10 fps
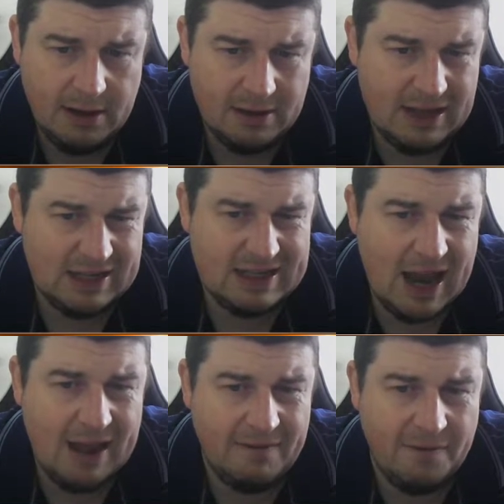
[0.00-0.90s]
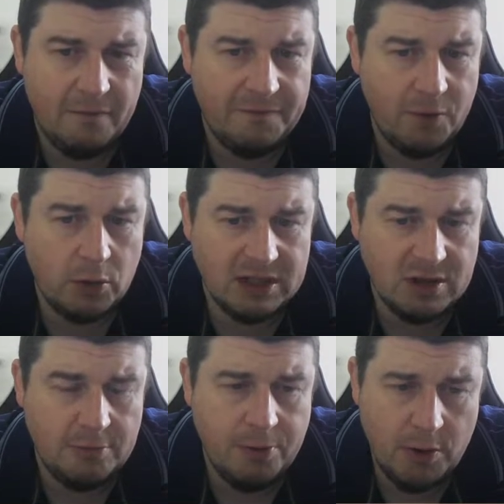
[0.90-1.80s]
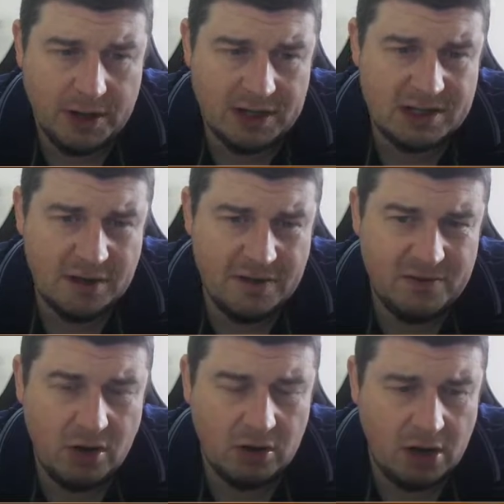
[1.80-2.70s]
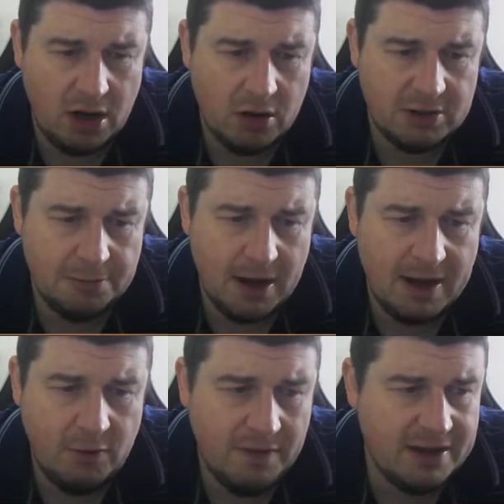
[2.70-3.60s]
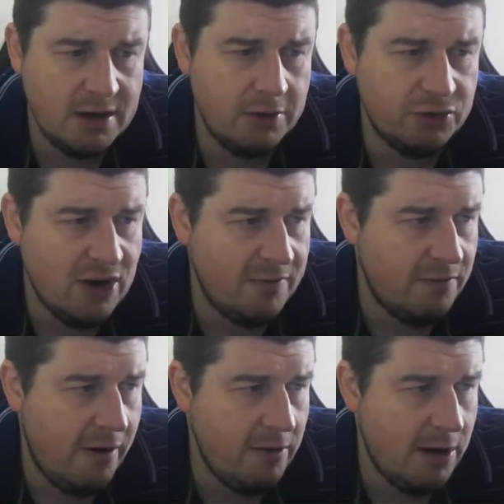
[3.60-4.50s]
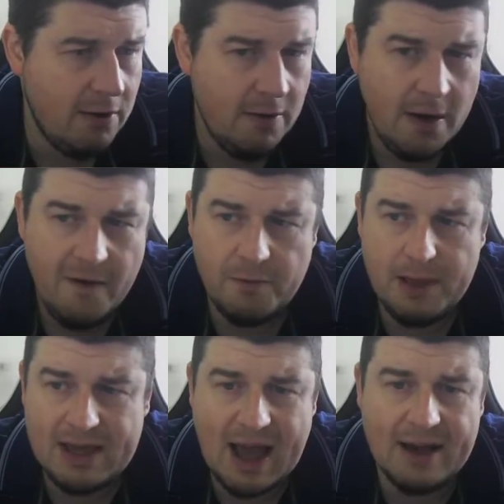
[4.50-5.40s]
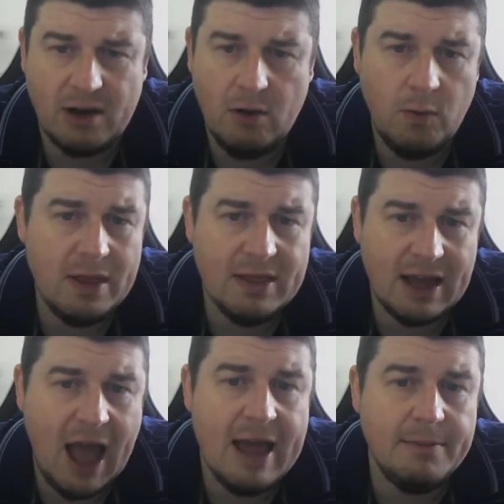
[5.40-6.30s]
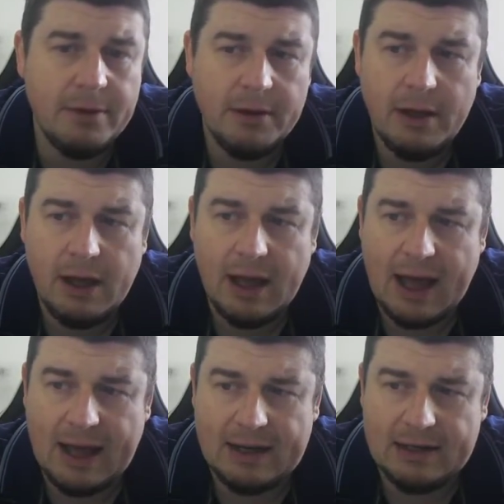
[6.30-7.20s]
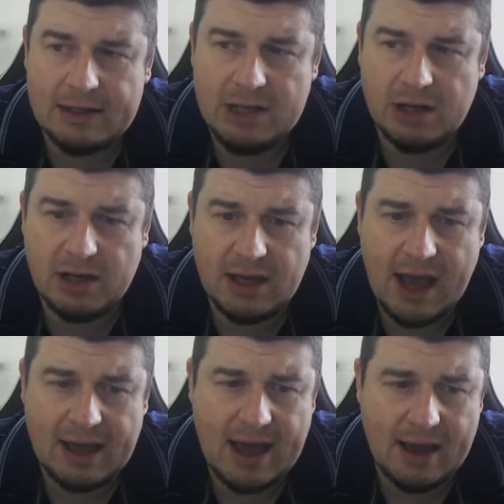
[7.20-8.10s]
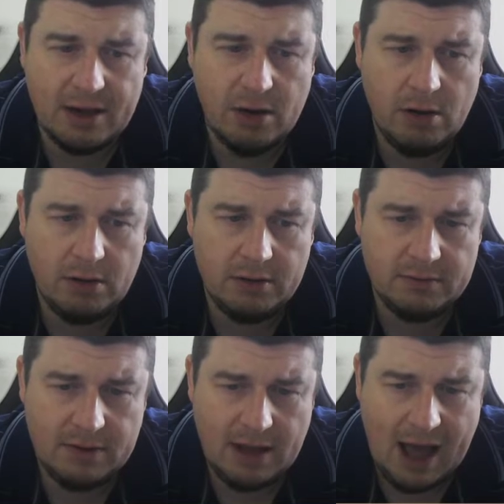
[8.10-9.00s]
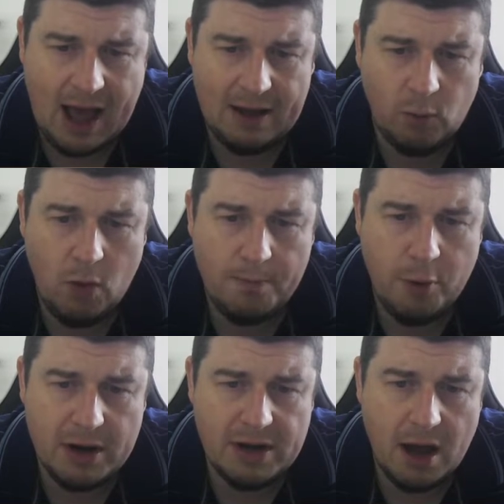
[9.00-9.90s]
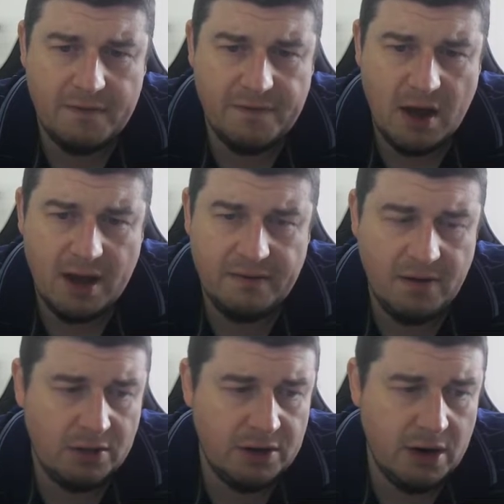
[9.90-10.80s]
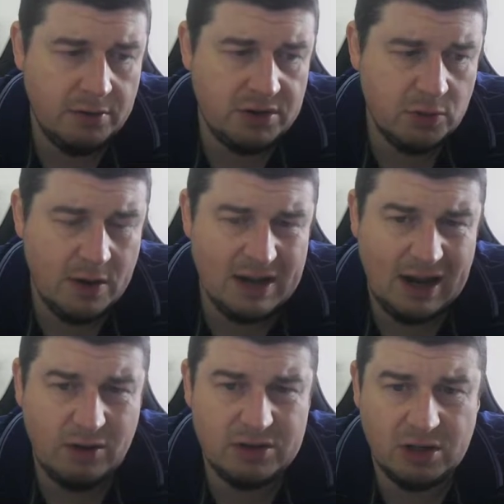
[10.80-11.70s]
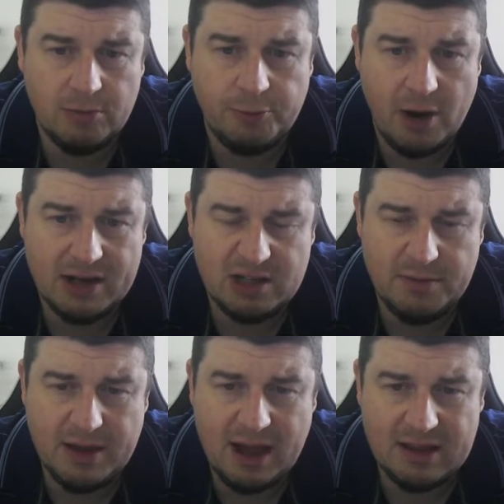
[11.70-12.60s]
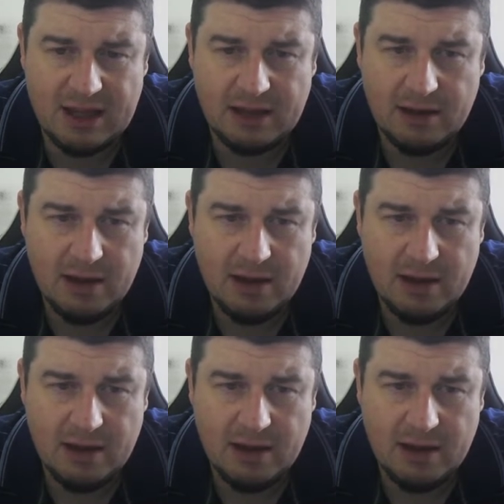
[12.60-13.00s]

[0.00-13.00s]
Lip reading: They're safe on 42 points, so they've not got a lot to play for. They don't travel very well. For me, Guingamp win the game. And you can get Guingamp at 1.95 on the nose to win. That looks a good price to me. I think